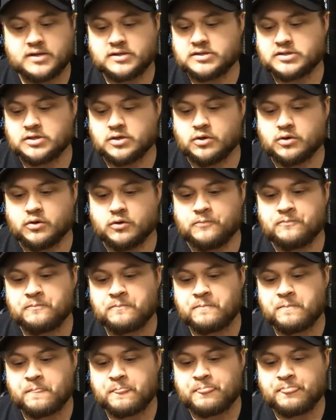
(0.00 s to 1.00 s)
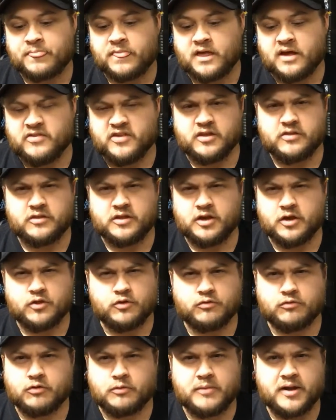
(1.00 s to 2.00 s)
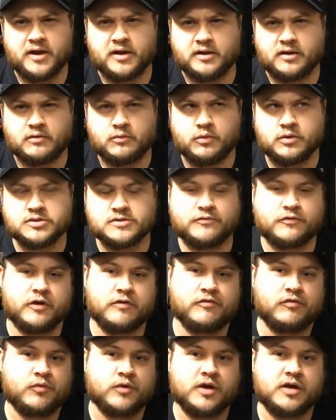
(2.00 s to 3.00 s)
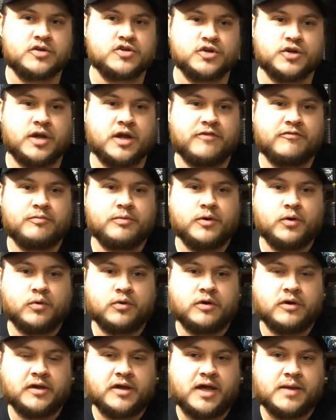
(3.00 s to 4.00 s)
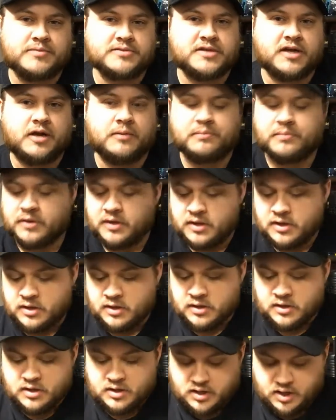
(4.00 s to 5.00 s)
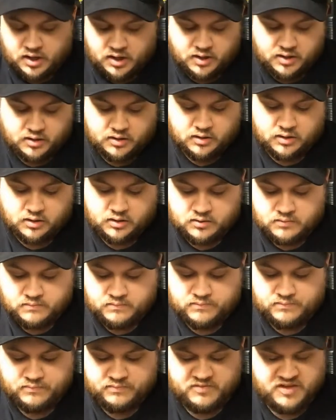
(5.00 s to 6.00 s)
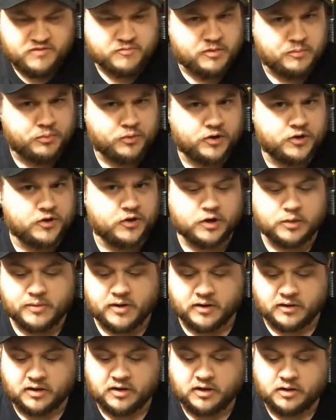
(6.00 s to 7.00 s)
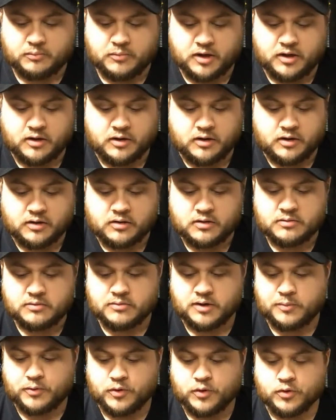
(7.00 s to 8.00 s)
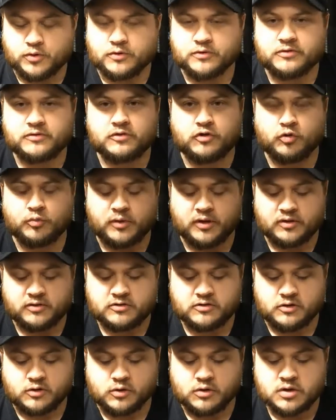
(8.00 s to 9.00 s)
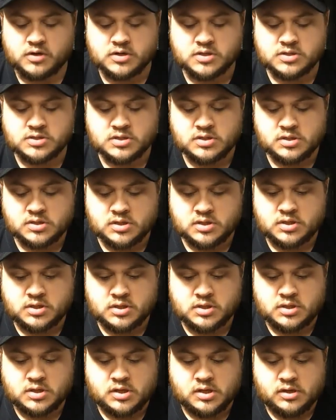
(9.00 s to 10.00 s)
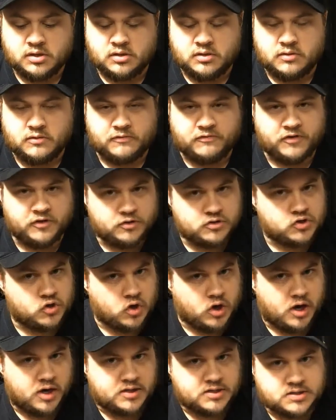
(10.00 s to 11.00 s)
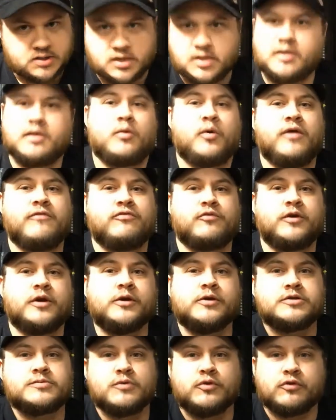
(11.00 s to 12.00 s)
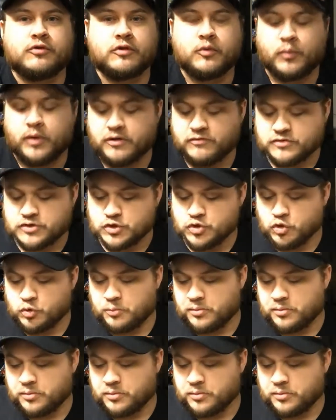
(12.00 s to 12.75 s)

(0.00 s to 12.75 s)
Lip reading: So, and then the other remaining ones of Wave 3 I should have pre-ordered at GameStop. And they've been pretty good about getting my pre-orders to me. So fingers crossed Wave 3 goes smoother than Wave 2.